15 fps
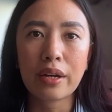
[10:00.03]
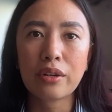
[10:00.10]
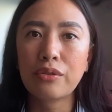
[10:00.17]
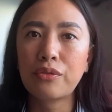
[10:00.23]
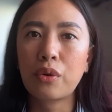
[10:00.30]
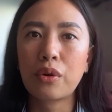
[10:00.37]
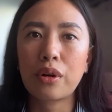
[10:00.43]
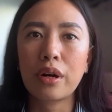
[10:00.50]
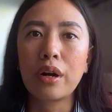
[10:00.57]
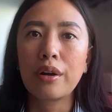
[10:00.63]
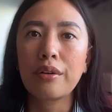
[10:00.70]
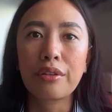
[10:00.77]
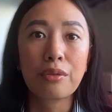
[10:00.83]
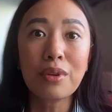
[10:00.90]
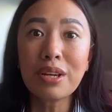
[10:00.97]
for
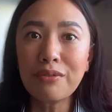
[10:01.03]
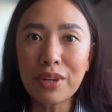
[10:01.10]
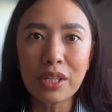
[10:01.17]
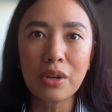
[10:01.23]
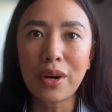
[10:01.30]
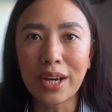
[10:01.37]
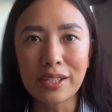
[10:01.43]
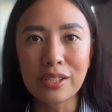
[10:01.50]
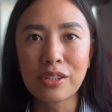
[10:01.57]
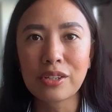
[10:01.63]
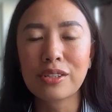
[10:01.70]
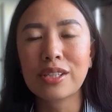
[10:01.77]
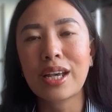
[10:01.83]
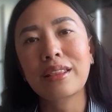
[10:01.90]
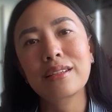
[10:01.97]
3 video editors
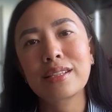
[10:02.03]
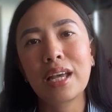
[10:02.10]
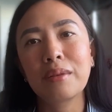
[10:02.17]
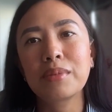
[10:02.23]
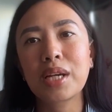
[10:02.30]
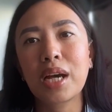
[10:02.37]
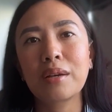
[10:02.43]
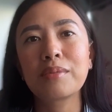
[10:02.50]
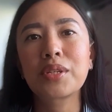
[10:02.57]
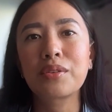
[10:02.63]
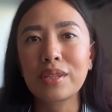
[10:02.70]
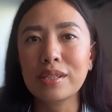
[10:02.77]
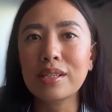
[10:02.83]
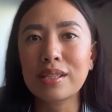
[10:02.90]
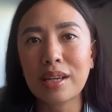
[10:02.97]
at the same time. So
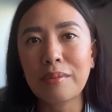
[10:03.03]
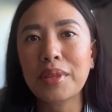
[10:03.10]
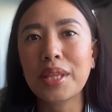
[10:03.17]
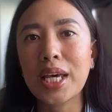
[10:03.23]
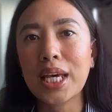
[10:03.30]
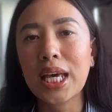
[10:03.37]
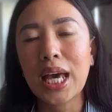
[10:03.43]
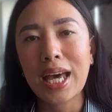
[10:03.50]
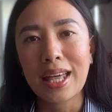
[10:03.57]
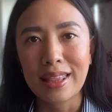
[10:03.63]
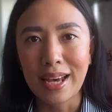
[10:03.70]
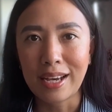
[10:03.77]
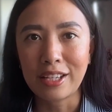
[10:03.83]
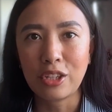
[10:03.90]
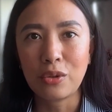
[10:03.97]
this is something
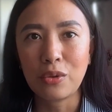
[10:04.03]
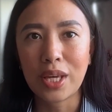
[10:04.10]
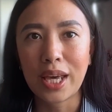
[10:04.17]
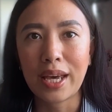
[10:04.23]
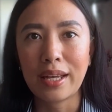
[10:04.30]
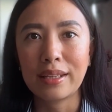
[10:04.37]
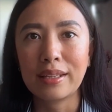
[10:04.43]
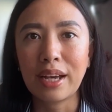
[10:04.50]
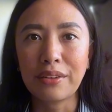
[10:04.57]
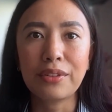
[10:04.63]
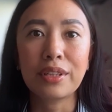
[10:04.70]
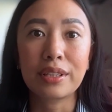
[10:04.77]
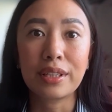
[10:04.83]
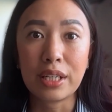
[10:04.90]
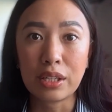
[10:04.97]
that you can
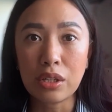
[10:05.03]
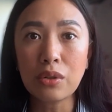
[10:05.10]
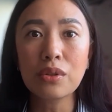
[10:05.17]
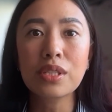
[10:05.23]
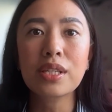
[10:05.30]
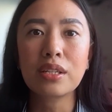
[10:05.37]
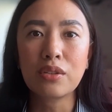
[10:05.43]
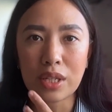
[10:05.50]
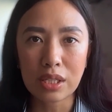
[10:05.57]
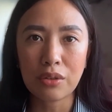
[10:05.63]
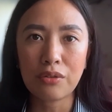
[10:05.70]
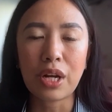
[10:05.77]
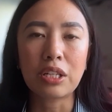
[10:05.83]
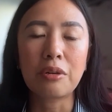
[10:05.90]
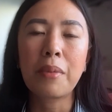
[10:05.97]
definitely use and you can
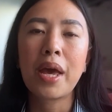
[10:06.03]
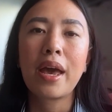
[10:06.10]
develop.